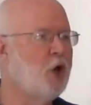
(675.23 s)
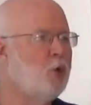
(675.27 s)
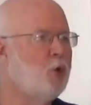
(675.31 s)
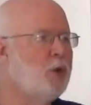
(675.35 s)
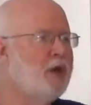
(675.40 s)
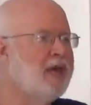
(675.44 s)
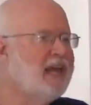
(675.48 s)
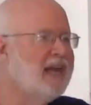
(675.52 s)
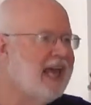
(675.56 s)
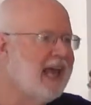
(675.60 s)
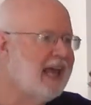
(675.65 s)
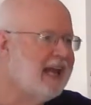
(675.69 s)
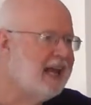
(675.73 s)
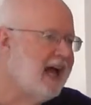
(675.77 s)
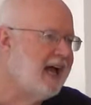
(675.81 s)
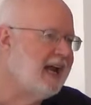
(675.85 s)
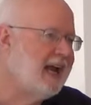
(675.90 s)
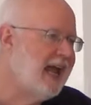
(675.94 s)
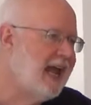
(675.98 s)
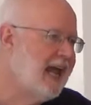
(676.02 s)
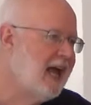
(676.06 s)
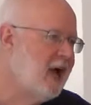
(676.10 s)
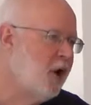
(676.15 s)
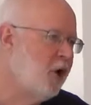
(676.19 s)
We
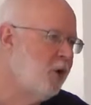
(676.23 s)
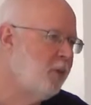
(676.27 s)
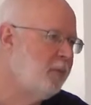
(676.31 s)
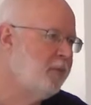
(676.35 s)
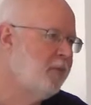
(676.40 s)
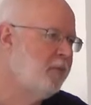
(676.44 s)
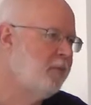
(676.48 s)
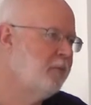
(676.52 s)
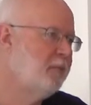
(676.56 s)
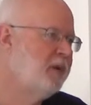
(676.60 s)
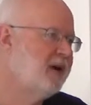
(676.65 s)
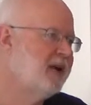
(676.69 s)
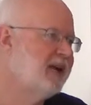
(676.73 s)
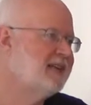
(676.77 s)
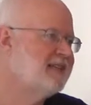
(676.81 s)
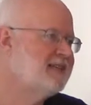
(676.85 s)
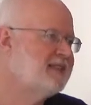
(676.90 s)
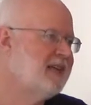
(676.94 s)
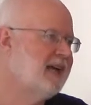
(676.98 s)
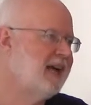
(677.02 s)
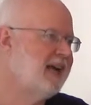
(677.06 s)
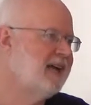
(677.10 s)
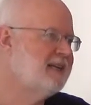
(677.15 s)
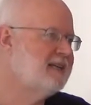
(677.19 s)
cannot help but
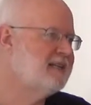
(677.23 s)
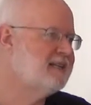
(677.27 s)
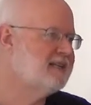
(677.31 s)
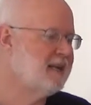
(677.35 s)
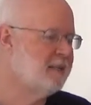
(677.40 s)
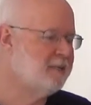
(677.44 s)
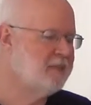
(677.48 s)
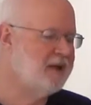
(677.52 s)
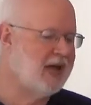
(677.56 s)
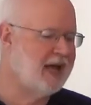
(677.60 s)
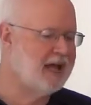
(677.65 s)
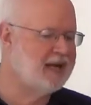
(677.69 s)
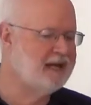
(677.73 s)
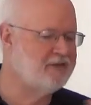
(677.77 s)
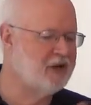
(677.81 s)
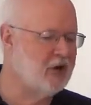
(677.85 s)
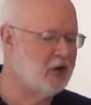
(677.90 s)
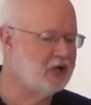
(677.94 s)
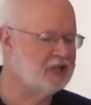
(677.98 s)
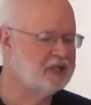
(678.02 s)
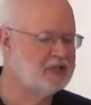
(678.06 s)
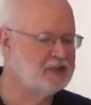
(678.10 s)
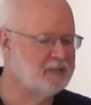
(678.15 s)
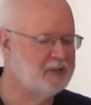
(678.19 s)
assign some kind of
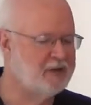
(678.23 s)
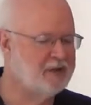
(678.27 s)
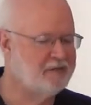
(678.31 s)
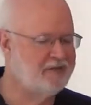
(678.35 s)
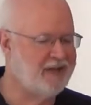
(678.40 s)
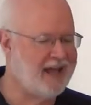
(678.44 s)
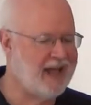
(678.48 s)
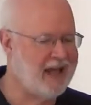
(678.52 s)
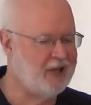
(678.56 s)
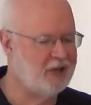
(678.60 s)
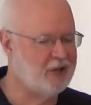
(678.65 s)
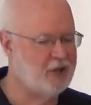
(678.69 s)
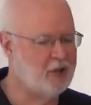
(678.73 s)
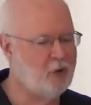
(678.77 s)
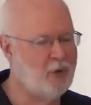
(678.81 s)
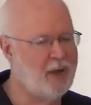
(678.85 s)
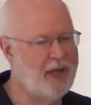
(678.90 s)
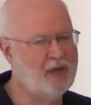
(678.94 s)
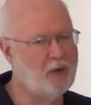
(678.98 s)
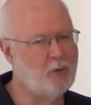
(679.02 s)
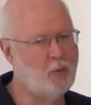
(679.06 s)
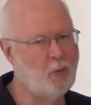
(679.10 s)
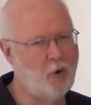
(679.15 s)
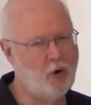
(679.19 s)
ultimate value
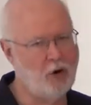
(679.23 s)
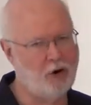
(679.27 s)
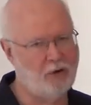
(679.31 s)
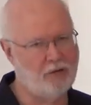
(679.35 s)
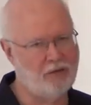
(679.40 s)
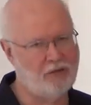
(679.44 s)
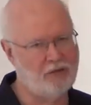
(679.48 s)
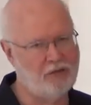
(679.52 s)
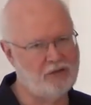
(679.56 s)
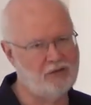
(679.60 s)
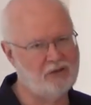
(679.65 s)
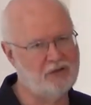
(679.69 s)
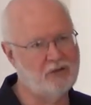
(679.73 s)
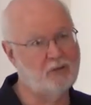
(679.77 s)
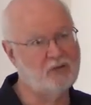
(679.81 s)
and worth